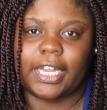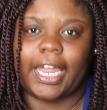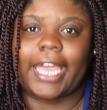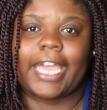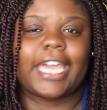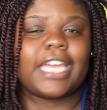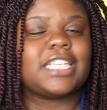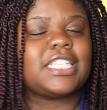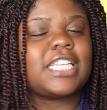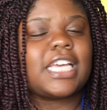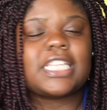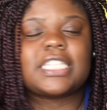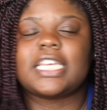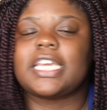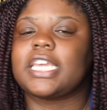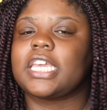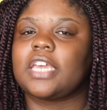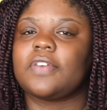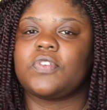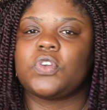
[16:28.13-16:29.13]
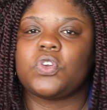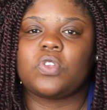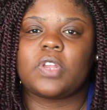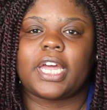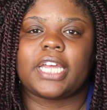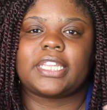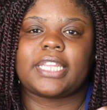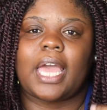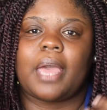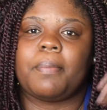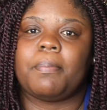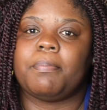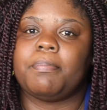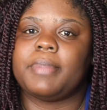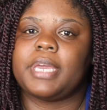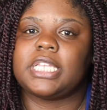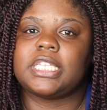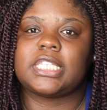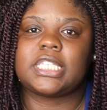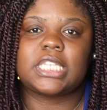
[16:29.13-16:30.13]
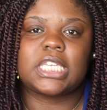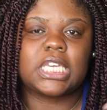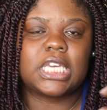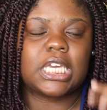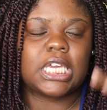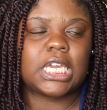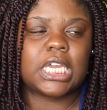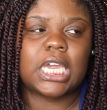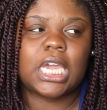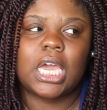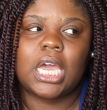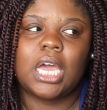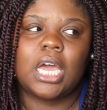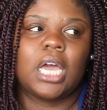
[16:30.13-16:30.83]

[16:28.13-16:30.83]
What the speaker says: Like, it doesn't give you like that minty,